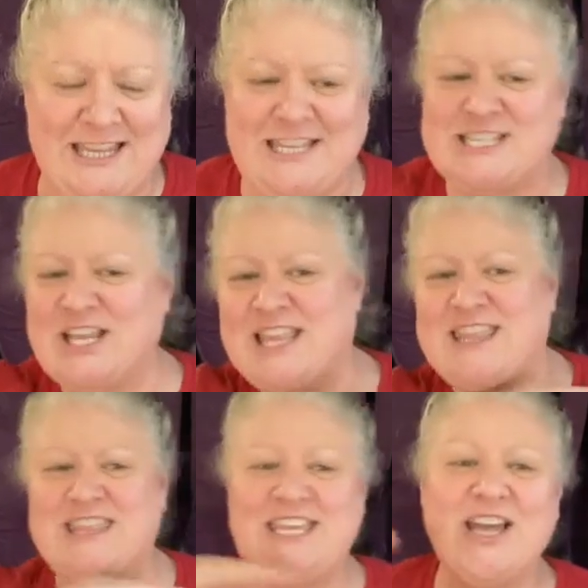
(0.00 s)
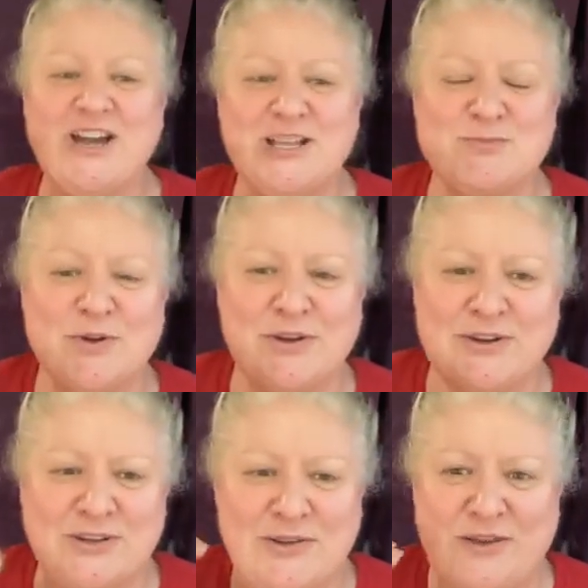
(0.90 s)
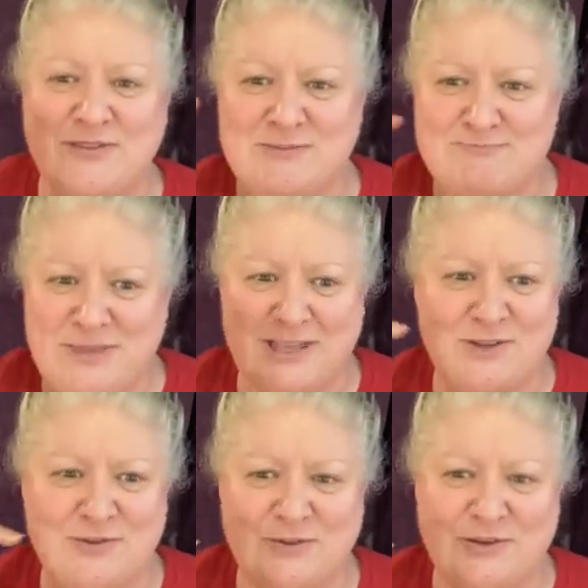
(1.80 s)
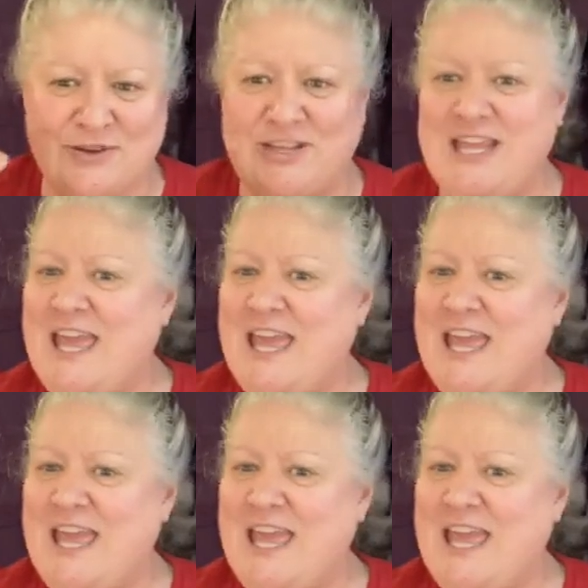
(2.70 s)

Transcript: It is like the highest priority you have is making you feel good.